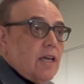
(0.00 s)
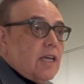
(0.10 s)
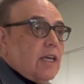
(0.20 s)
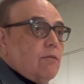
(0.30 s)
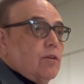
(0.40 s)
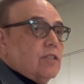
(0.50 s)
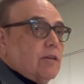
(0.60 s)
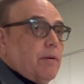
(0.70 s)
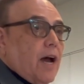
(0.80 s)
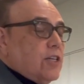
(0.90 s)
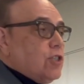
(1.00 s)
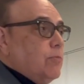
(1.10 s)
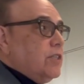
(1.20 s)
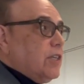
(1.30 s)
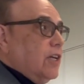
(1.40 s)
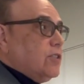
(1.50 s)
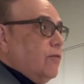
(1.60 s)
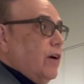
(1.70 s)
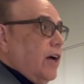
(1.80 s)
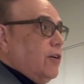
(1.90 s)
He was the posthumous guest
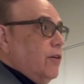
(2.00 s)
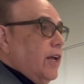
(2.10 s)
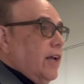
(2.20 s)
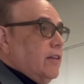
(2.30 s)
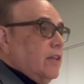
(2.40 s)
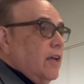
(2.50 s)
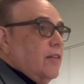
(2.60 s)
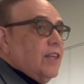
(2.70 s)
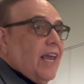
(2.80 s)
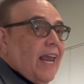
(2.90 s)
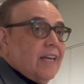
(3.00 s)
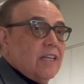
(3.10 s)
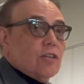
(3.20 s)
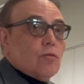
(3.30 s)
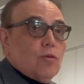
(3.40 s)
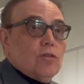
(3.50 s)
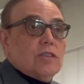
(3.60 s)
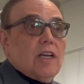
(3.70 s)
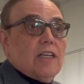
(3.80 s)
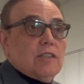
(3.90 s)
of honor at the 80th World
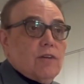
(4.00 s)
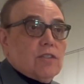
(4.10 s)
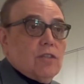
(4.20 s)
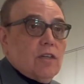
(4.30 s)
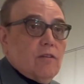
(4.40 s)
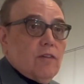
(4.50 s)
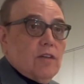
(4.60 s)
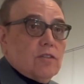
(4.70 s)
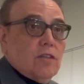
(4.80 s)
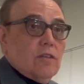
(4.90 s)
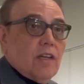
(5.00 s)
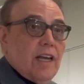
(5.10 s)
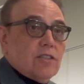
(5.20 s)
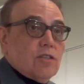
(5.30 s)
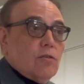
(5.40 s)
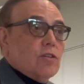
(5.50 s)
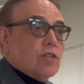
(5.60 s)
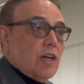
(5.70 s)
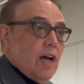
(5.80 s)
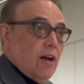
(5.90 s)
Science Fiction Convention last year in
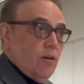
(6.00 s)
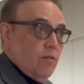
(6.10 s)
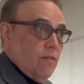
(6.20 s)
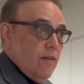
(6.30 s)
Chicago.